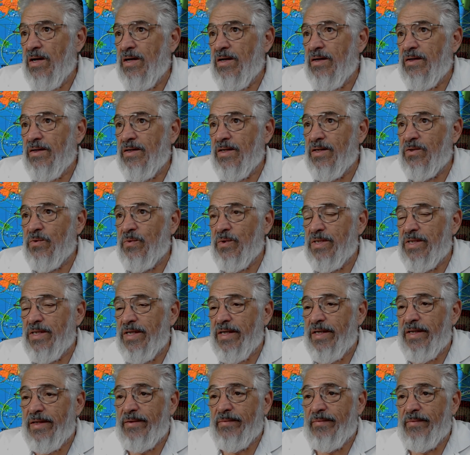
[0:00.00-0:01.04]
This was
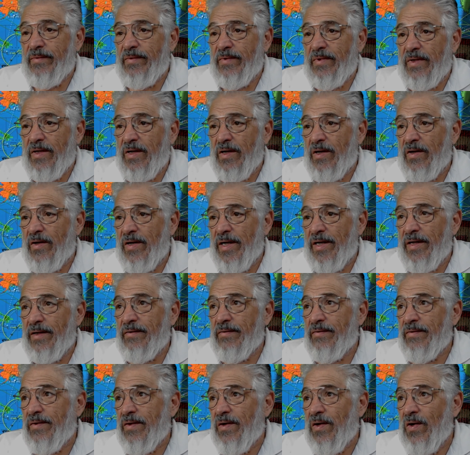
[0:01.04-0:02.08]
it. All right,
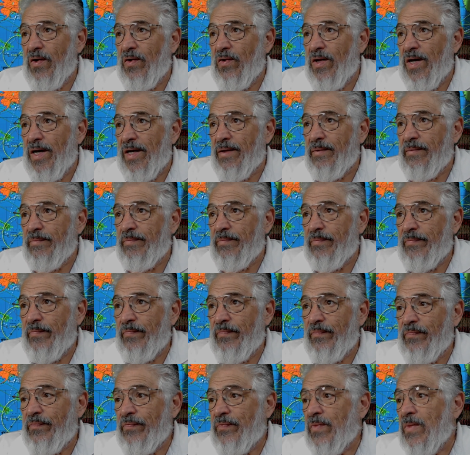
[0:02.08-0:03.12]
hold on.
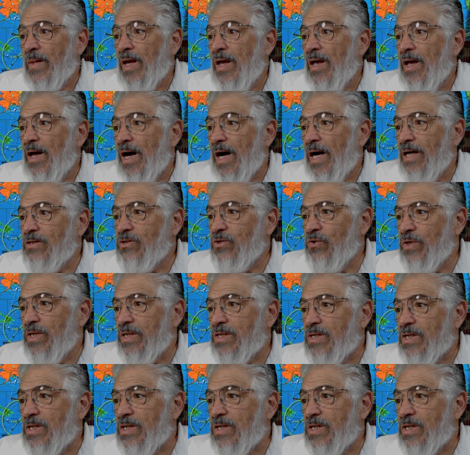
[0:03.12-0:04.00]
I'll do this